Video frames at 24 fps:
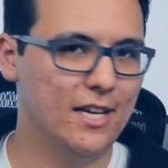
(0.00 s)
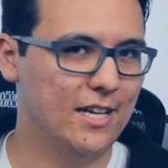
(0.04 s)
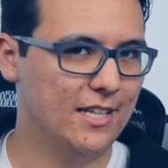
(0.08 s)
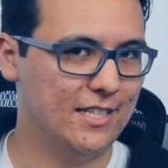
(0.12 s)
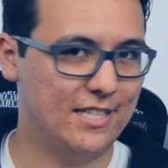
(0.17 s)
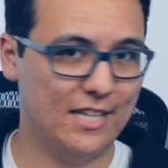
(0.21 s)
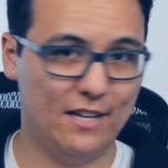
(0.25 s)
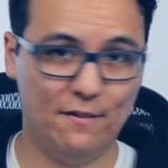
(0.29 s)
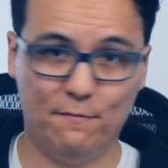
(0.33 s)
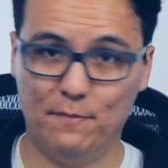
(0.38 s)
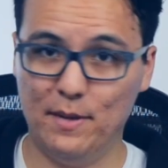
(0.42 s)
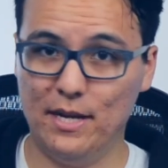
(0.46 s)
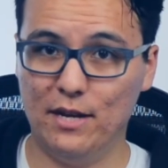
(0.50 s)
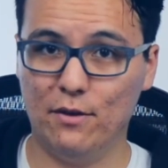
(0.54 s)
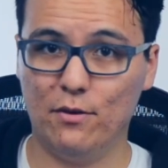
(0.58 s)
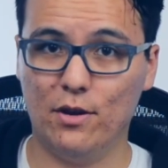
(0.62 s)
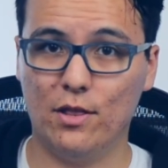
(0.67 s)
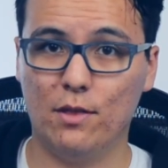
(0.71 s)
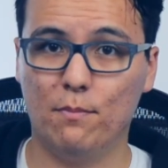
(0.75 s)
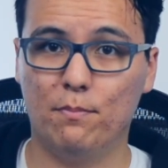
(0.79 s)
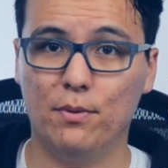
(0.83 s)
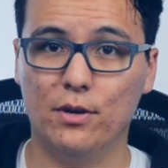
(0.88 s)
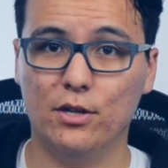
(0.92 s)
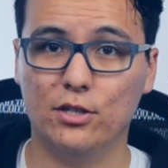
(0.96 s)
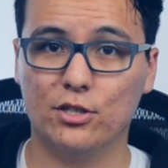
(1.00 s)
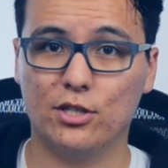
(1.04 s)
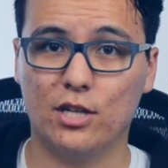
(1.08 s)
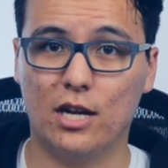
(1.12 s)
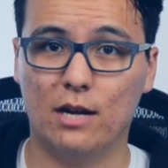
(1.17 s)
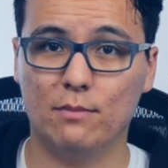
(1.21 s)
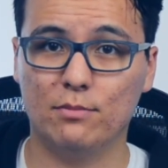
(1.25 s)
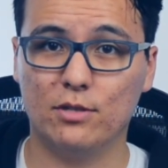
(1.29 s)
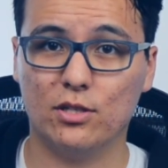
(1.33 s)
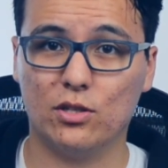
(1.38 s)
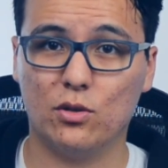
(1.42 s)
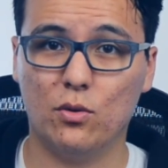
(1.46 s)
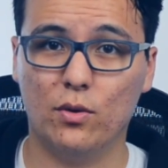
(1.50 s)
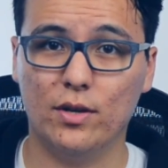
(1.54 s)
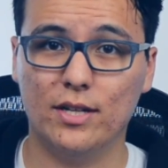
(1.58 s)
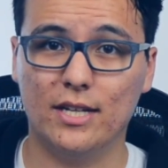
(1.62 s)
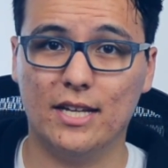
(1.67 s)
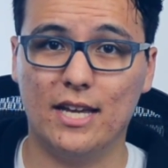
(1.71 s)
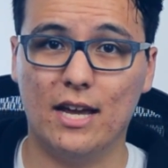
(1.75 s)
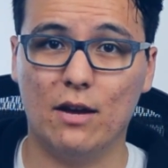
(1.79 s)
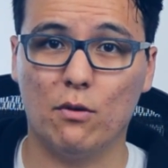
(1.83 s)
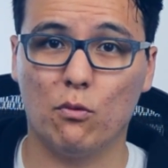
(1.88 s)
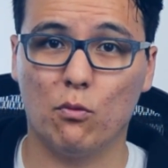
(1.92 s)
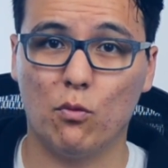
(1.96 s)
Instead of beating around the bush, I'm just going
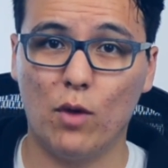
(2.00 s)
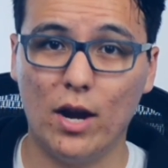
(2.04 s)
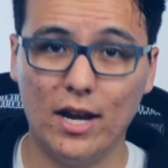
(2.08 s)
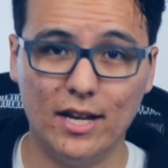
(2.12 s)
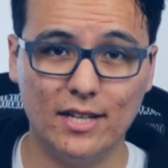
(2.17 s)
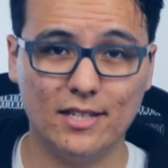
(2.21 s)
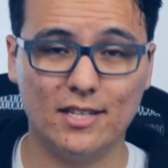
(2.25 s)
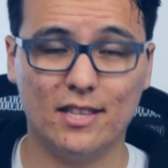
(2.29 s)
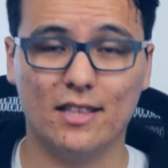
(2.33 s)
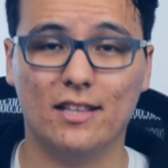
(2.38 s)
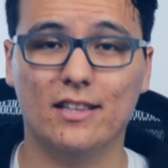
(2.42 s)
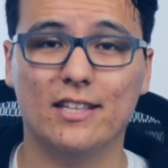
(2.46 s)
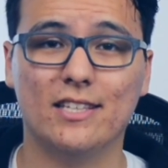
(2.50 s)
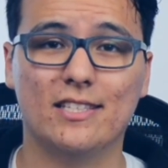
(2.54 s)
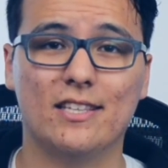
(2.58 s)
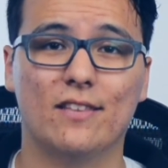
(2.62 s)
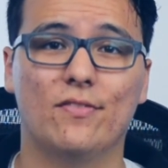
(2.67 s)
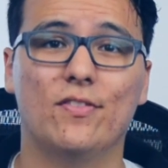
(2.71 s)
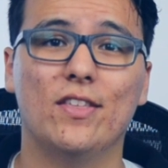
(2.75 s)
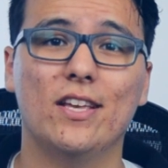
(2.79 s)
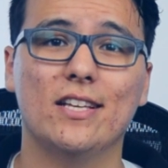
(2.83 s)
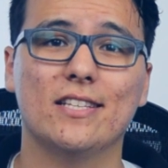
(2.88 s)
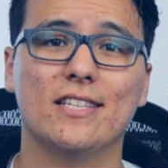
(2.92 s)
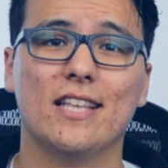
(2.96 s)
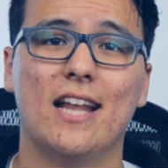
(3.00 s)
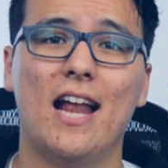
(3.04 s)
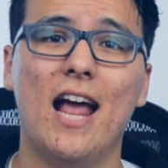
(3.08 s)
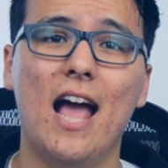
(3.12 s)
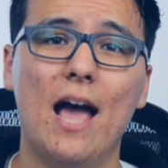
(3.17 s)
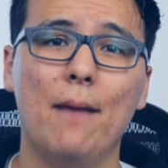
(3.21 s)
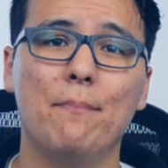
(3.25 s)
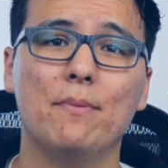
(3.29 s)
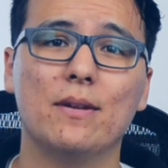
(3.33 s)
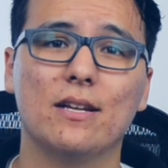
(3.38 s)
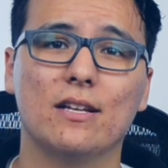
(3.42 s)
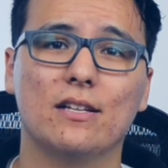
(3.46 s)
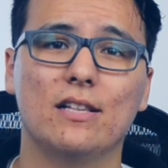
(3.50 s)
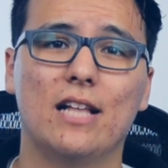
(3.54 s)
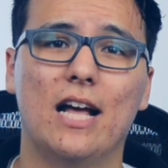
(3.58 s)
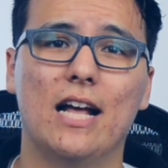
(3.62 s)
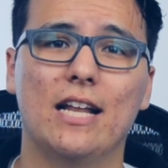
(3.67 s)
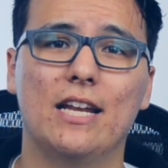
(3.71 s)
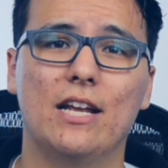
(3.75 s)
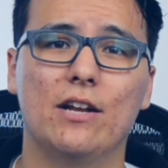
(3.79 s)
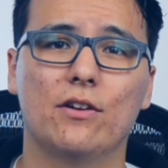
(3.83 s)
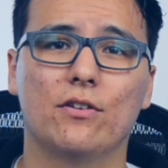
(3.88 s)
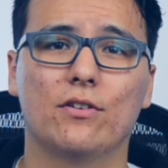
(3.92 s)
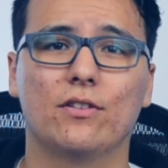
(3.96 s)
to get right into the list of things that happened to
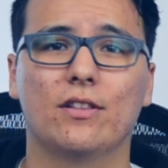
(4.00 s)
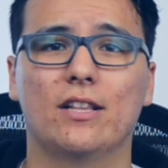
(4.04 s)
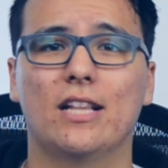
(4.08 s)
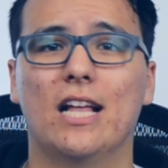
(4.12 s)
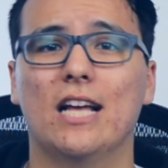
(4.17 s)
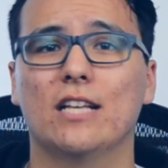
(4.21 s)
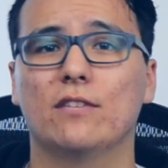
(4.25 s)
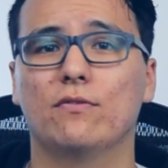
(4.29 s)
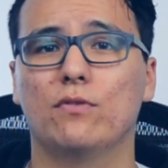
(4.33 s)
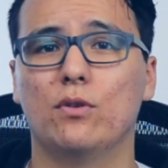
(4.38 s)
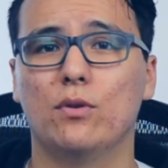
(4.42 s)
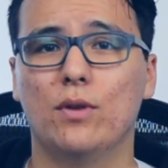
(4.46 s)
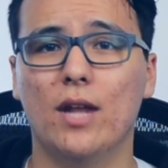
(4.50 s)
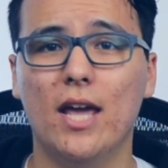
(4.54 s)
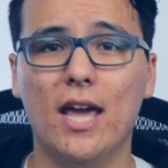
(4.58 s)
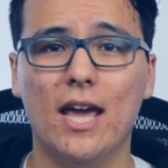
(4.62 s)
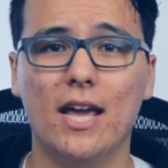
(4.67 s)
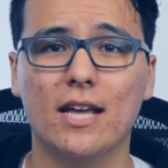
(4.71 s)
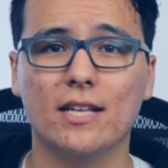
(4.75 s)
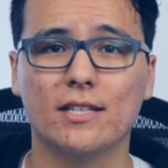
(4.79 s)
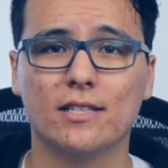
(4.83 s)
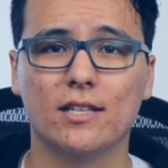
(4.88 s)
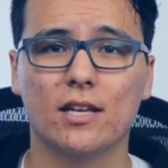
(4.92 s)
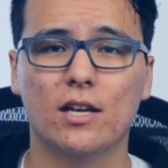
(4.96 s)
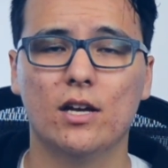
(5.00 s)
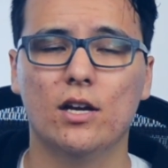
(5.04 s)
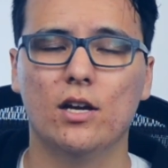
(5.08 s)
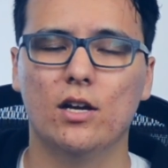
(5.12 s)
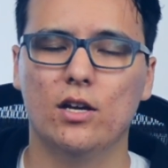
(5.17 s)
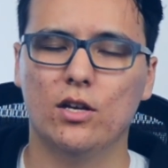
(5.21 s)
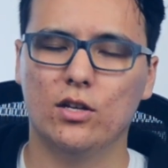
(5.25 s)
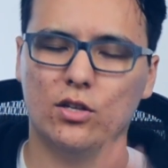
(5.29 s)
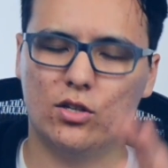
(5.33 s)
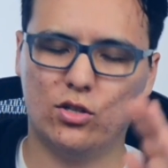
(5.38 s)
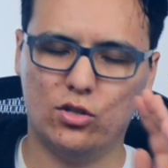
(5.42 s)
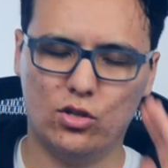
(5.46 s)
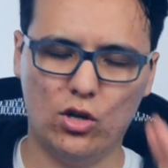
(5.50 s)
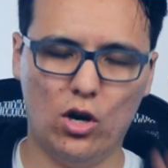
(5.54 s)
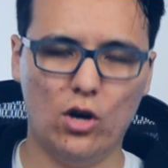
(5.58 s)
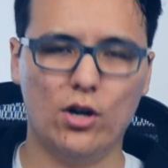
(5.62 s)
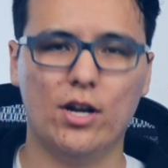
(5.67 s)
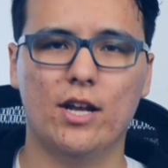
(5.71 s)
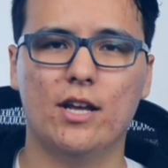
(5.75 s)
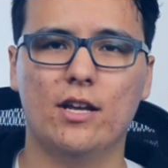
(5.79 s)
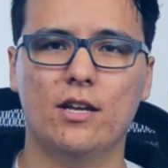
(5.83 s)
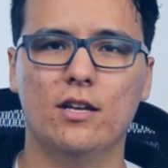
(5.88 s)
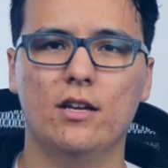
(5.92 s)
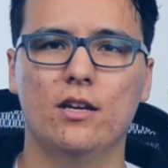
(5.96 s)
Gladiator in the last few days,
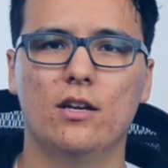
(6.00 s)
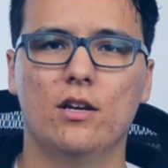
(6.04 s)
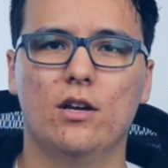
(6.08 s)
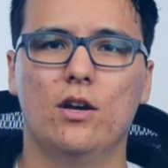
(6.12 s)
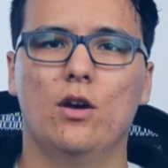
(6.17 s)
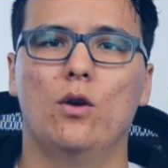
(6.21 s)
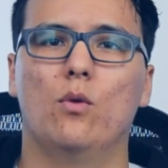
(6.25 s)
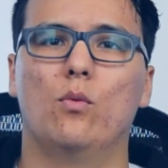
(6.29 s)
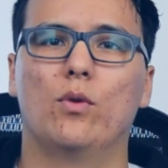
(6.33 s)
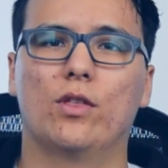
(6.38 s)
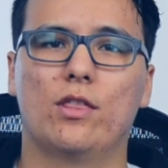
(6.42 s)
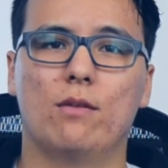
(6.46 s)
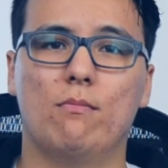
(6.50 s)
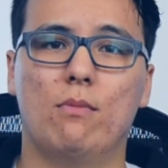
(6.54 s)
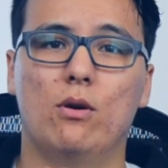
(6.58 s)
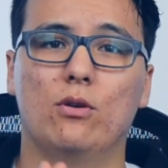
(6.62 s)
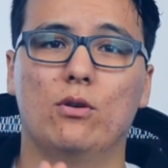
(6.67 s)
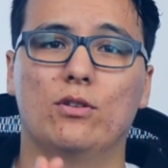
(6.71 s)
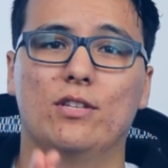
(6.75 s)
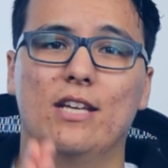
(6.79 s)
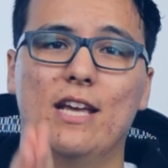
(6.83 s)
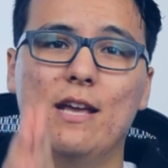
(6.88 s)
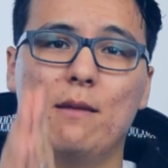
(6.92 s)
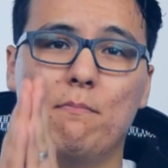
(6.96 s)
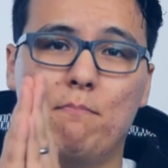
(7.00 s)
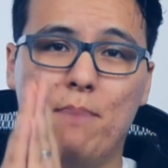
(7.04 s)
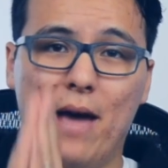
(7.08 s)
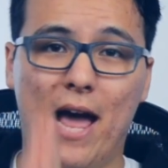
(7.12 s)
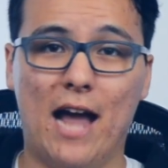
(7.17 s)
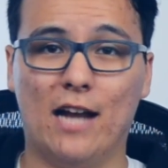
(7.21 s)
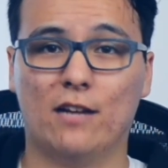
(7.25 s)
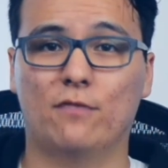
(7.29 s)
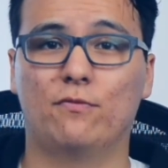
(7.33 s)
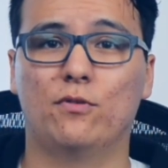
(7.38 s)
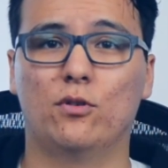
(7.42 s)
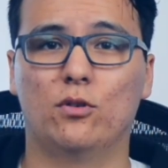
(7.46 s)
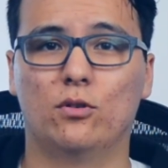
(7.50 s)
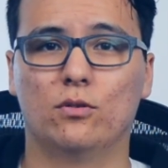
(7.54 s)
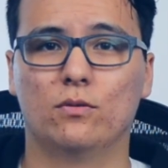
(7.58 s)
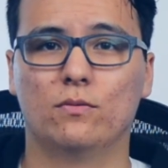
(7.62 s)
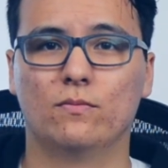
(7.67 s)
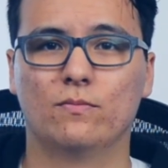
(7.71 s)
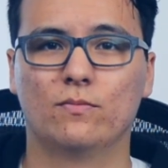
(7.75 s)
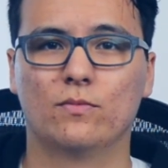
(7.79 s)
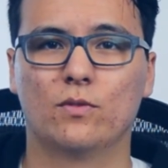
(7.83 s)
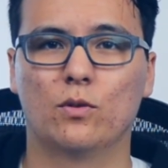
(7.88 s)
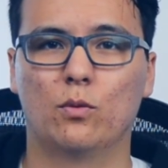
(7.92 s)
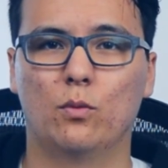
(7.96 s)
starting with the most impactful,
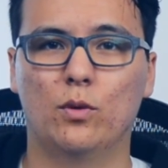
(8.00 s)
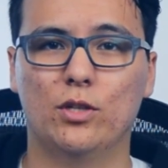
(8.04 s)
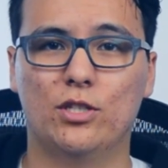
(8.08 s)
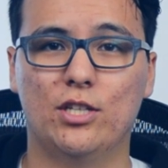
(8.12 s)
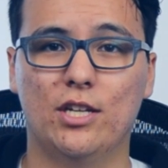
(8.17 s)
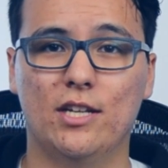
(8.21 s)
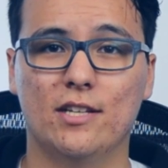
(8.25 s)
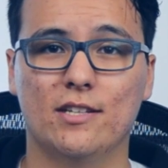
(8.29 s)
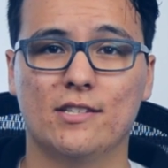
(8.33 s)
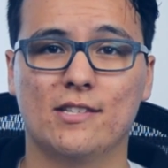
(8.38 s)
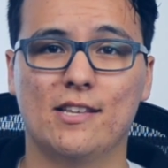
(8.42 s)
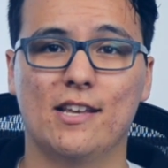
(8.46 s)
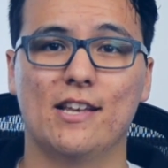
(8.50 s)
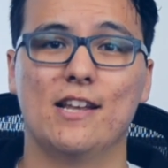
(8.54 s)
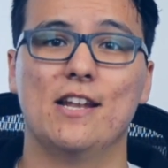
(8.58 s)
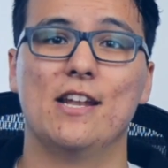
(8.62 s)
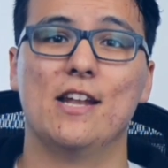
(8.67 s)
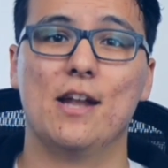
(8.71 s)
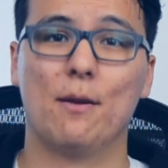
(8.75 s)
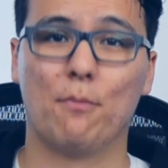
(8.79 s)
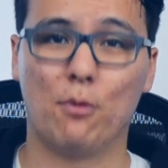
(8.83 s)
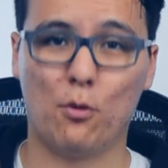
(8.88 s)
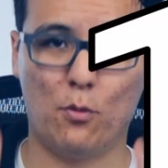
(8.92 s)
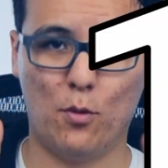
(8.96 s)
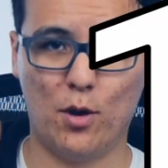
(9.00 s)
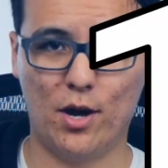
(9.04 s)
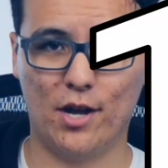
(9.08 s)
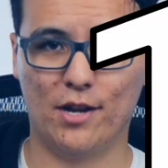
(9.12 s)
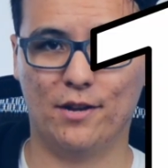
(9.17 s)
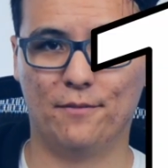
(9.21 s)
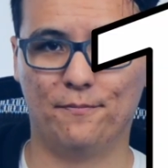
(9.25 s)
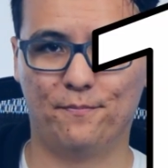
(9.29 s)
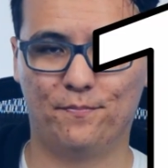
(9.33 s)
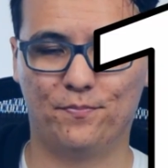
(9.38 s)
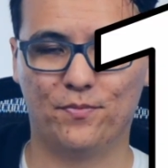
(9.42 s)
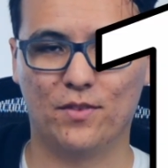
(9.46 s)
which is number 1.